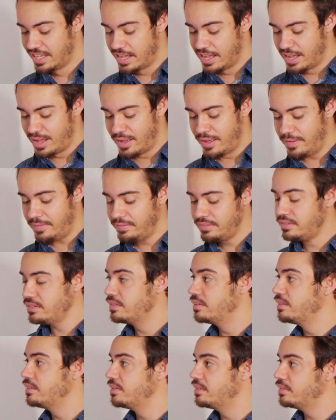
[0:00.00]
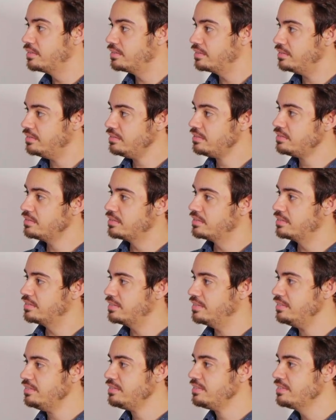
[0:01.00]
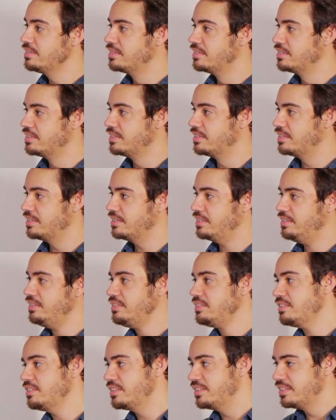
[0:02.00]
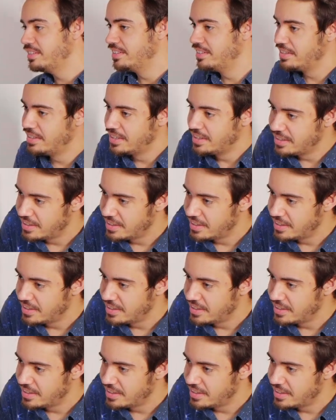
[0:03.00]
This person isn't speaking.